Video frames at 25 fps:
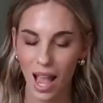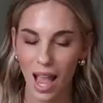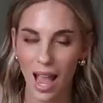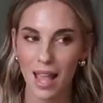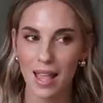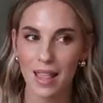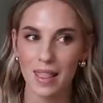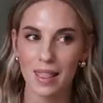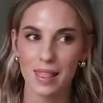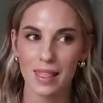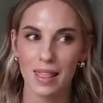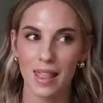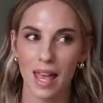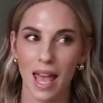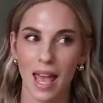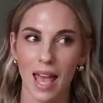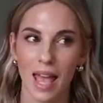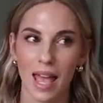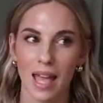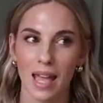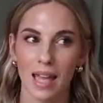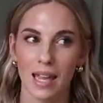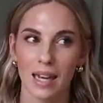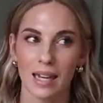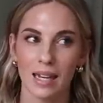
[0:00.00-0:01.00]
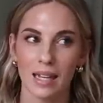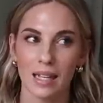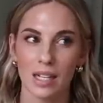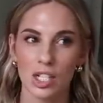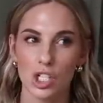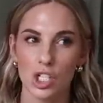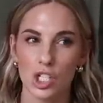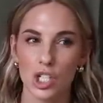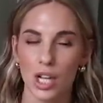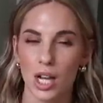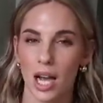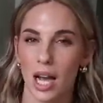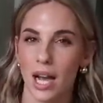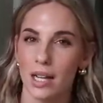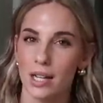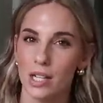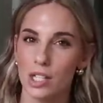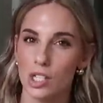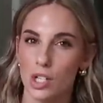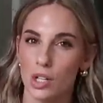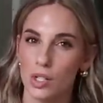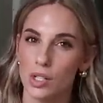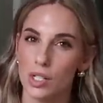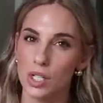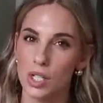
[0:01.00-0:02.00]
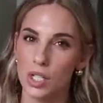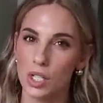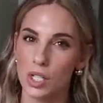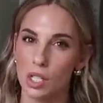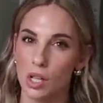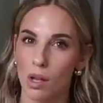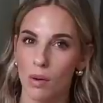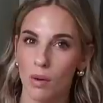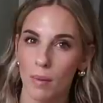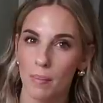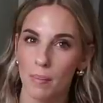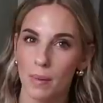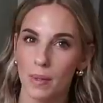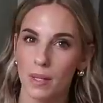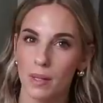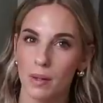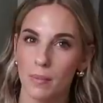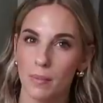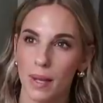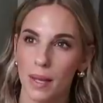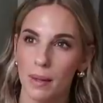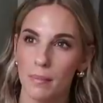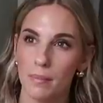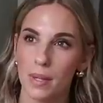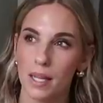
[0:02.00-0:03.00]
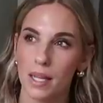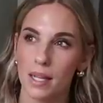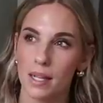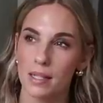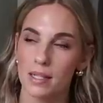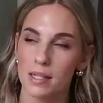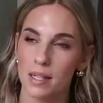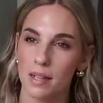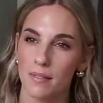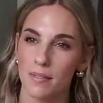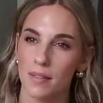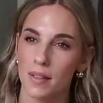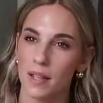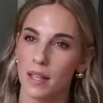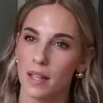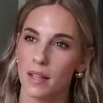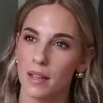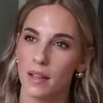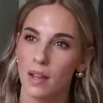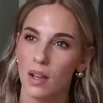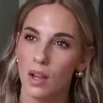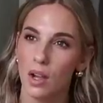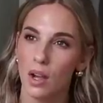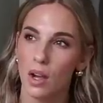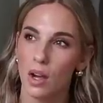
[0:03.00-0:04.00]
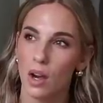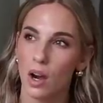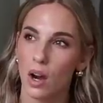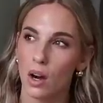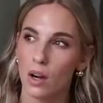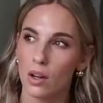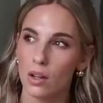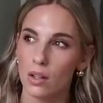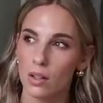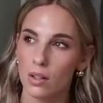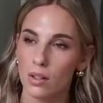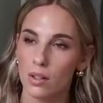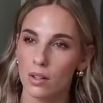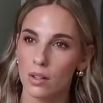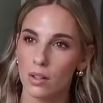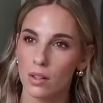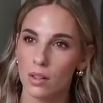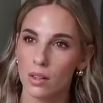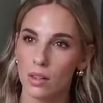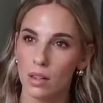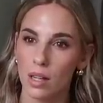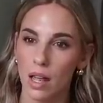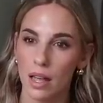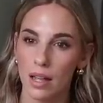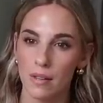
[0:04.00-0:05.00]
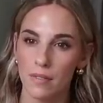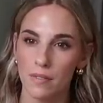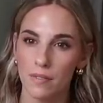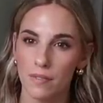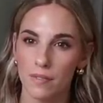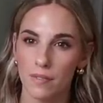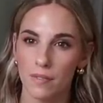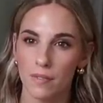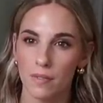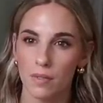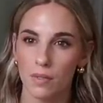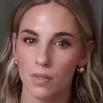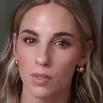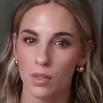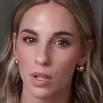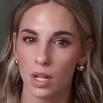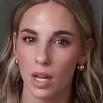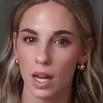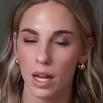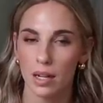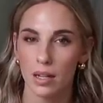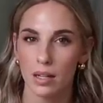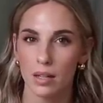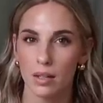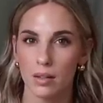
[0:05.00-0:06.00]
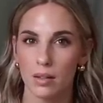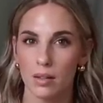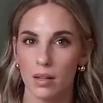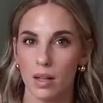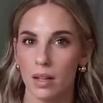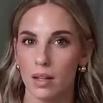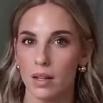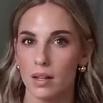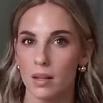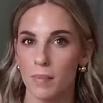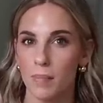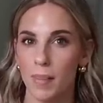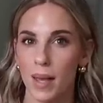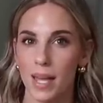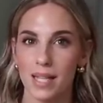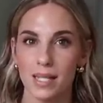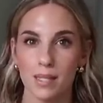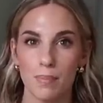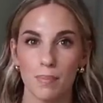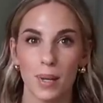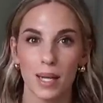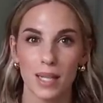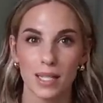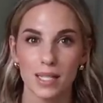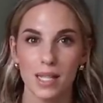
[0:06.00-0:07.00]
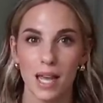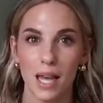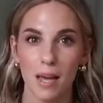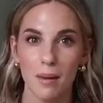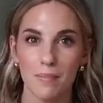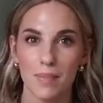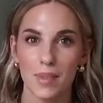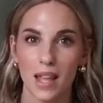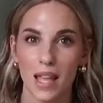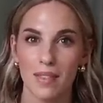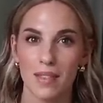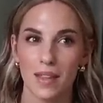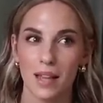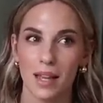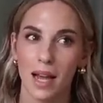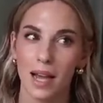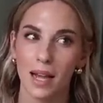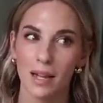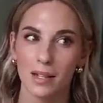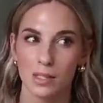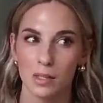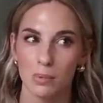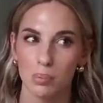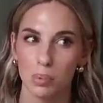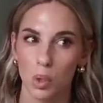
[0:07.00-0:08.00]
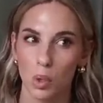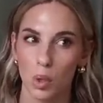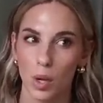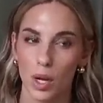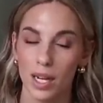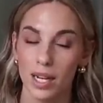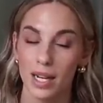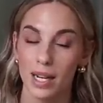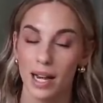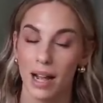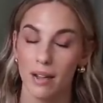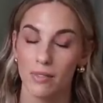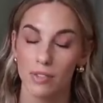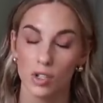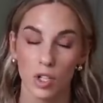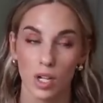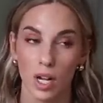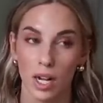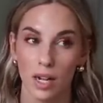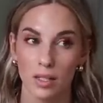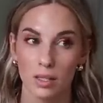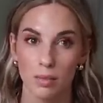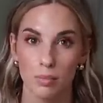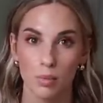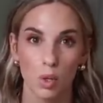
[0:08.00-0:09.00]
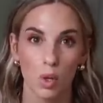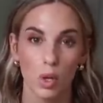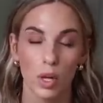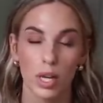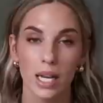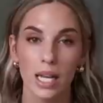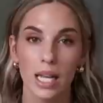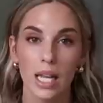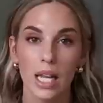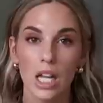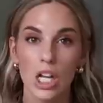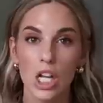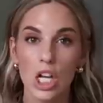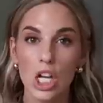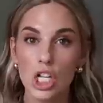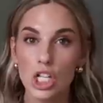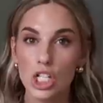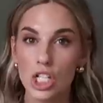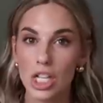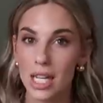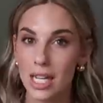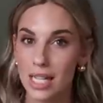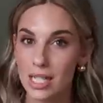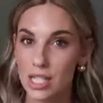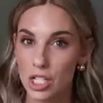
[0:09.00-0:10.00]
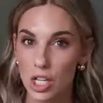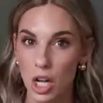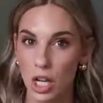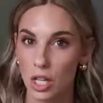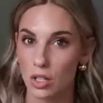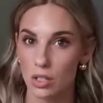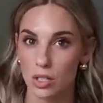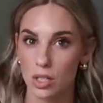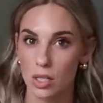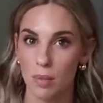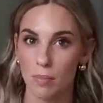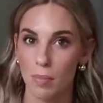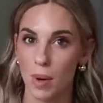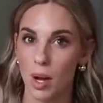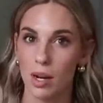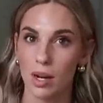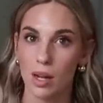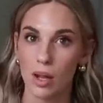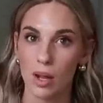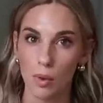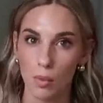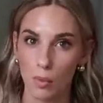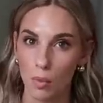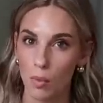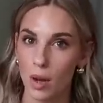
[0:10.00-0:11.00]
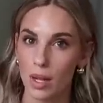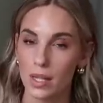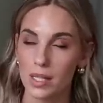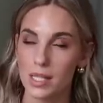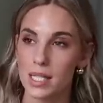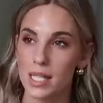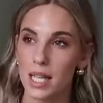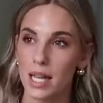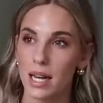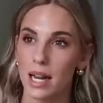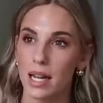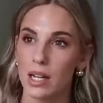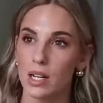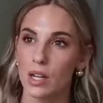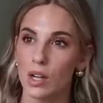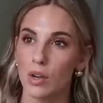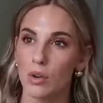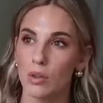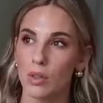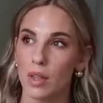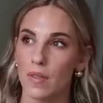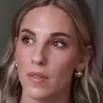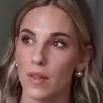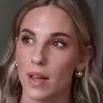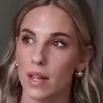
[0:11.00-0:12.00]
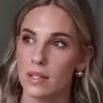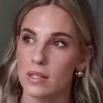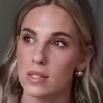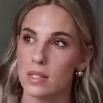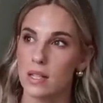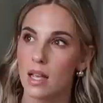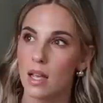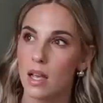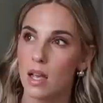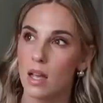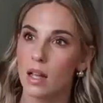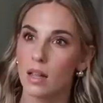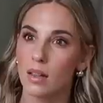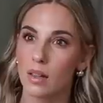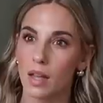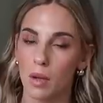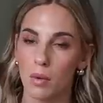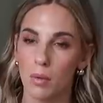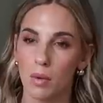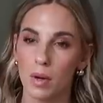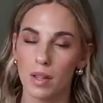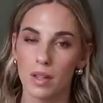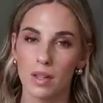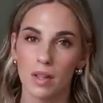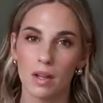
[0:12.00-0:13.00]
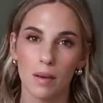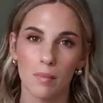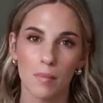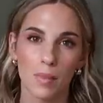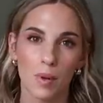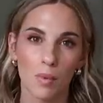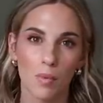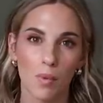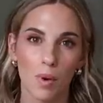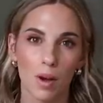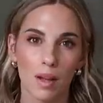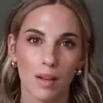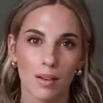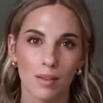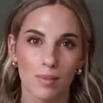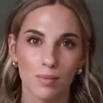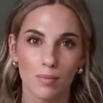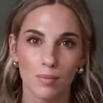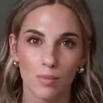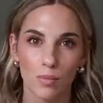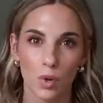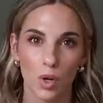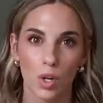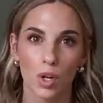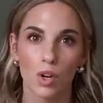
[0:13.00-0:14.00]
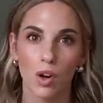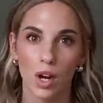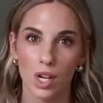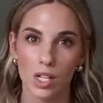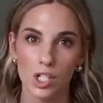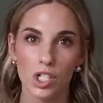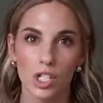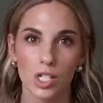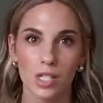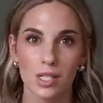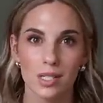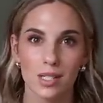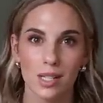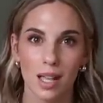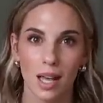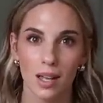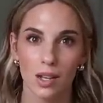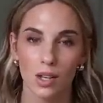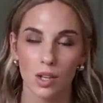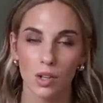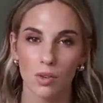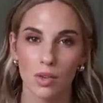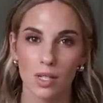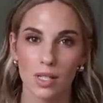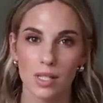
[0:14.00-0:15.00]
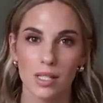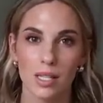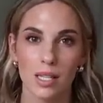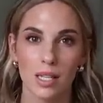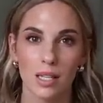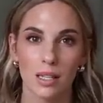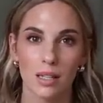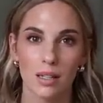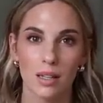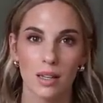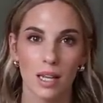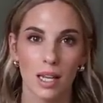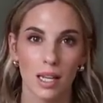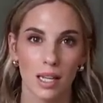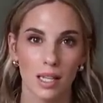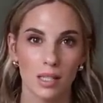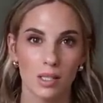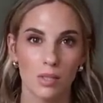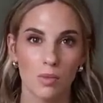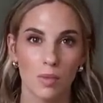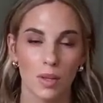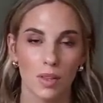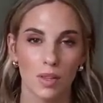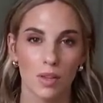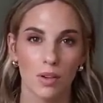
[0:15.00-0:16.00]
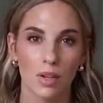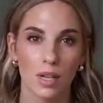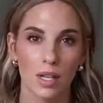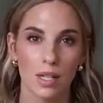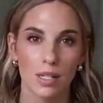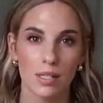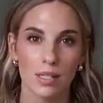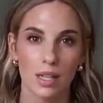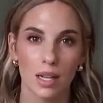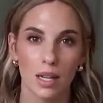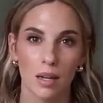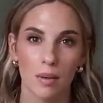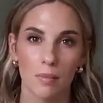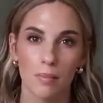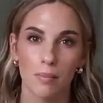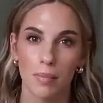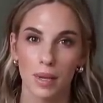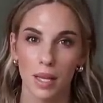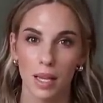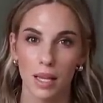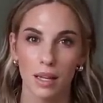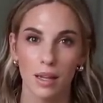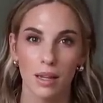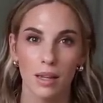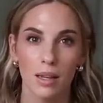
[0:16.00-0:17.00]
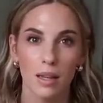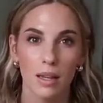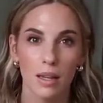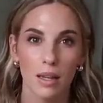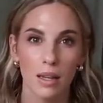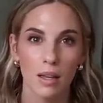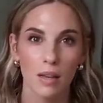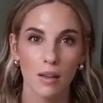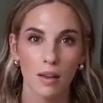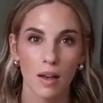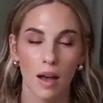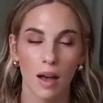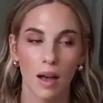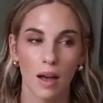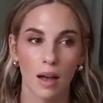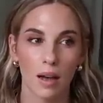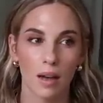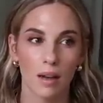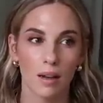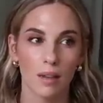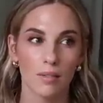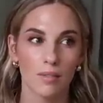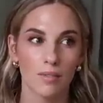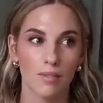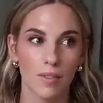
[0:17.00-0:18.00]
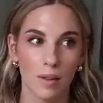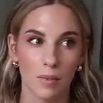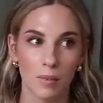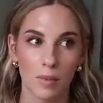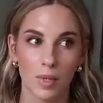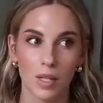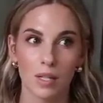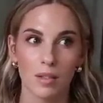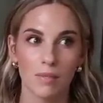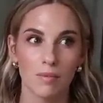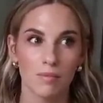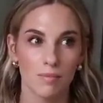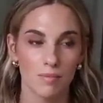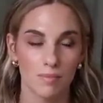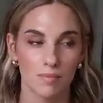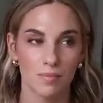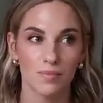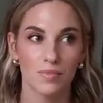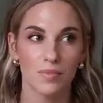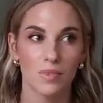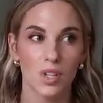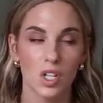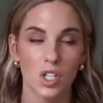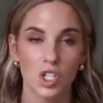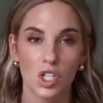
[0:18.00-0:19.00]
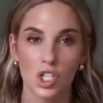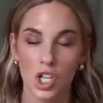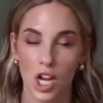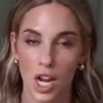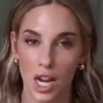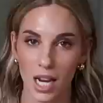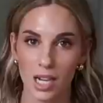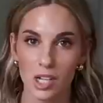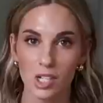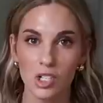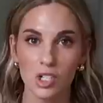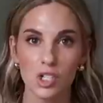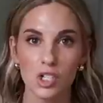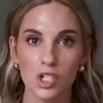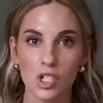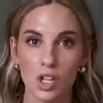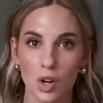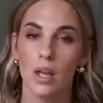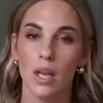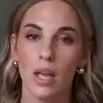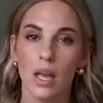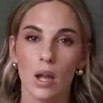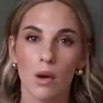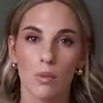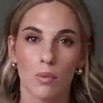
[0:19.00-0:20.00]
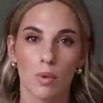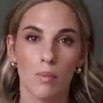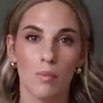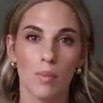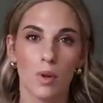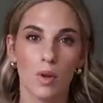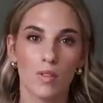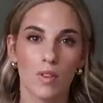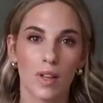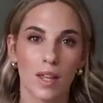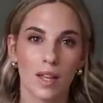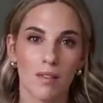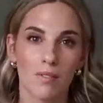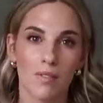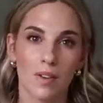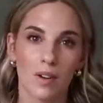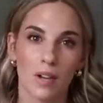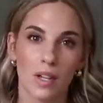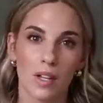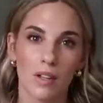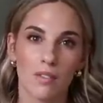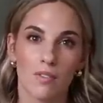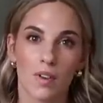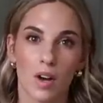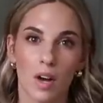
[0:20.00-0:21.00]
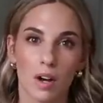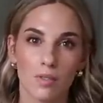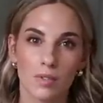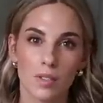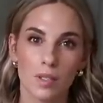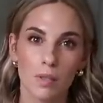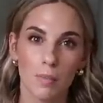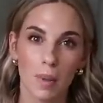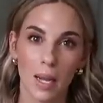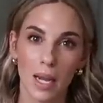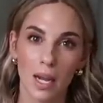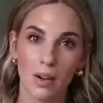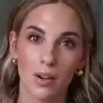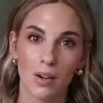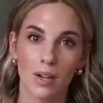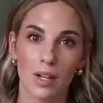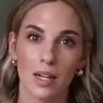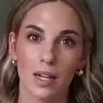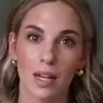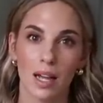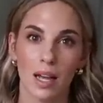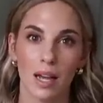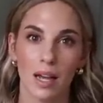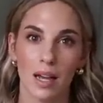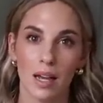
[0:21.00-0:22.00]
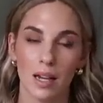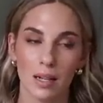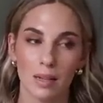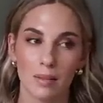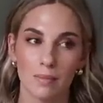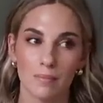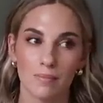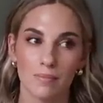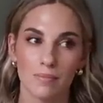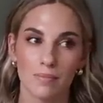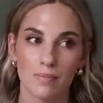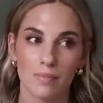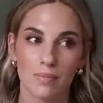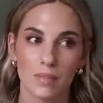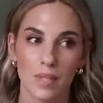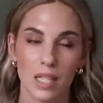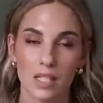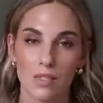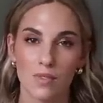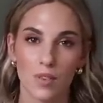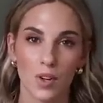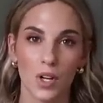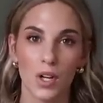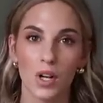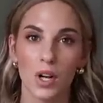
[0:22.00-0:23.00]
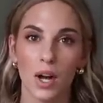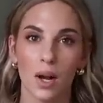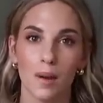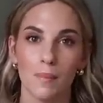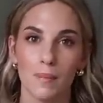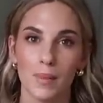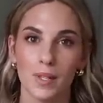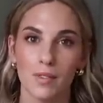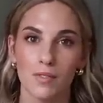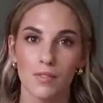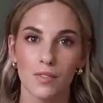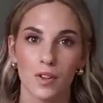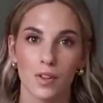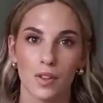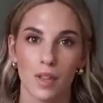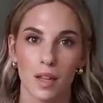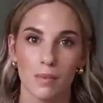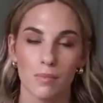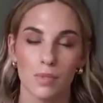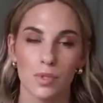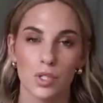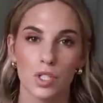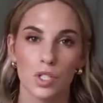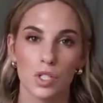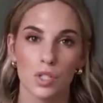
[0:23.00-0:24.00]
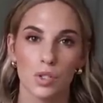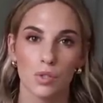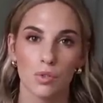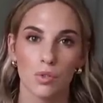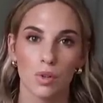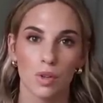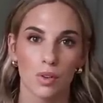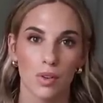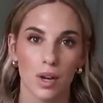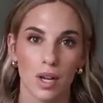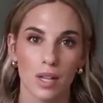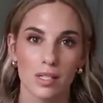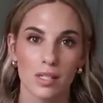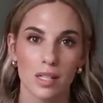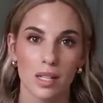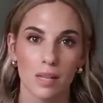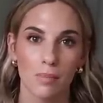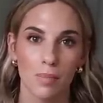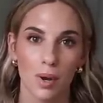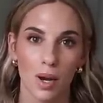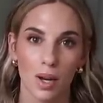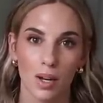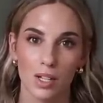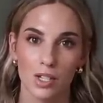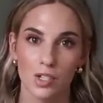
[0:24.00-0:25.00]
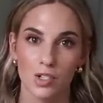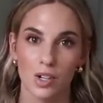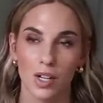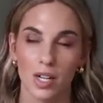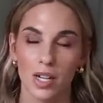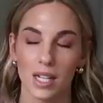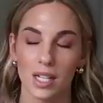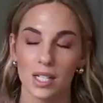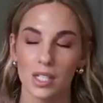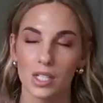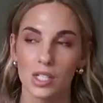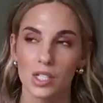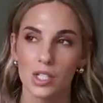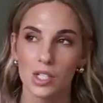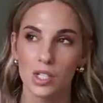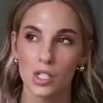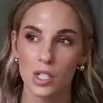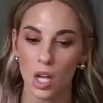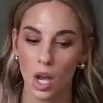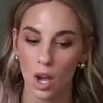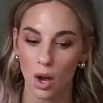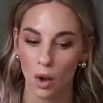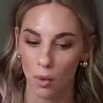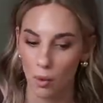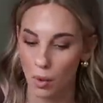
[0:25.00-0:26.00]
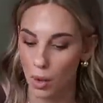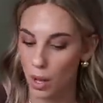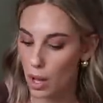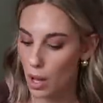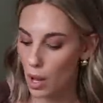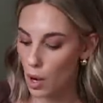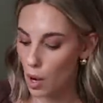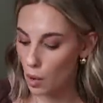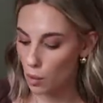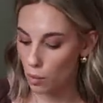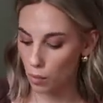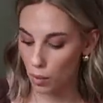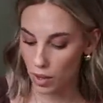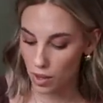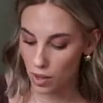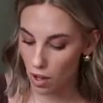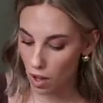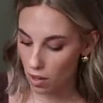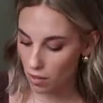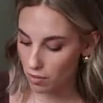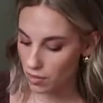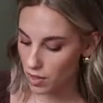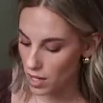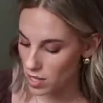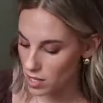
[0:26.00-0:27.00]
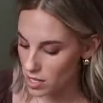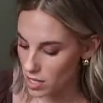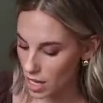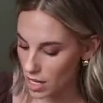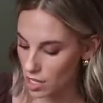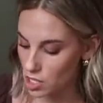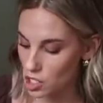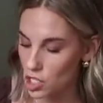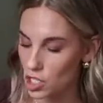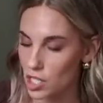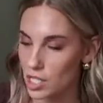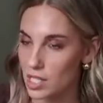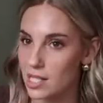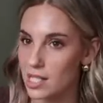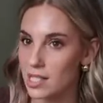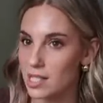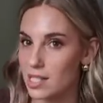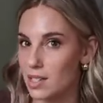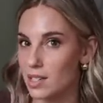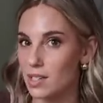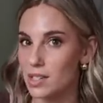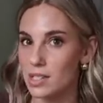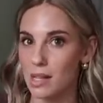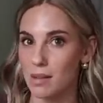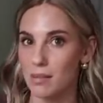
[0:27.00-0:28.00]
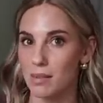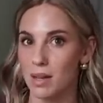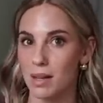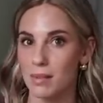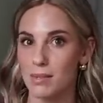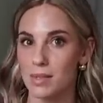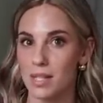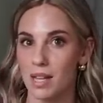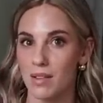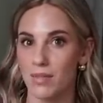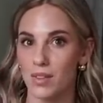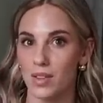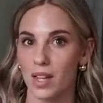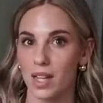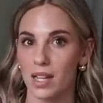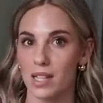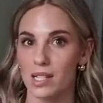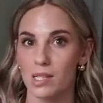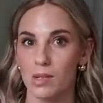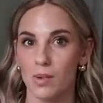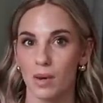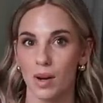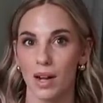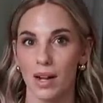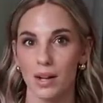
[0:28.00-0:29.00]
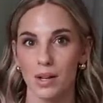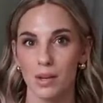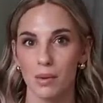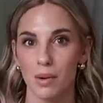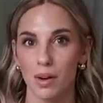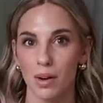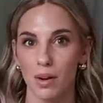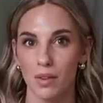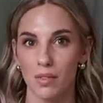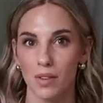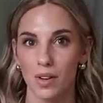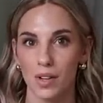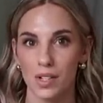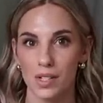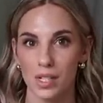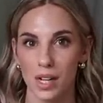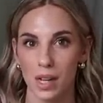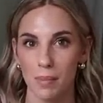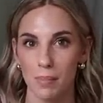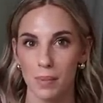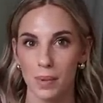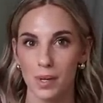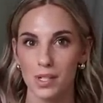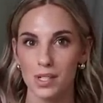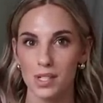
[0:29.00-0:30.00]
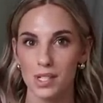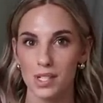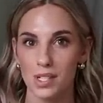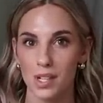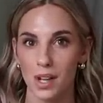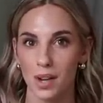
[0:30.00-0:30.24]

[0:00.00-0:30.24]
And then she kind of started to slow up a little bit because I feel like our life kind of like the pace picked up and then Kyle deployed and after Kyle deployed she has not looked at the potty once and I know that that's like one of the number one regressions that you can see in kids when there is like a big uh, family change removing a very involved parent um, it's very common for them to regress in potty training. So with all of that said, she still sometimes even likes to wear underwear over her diapers.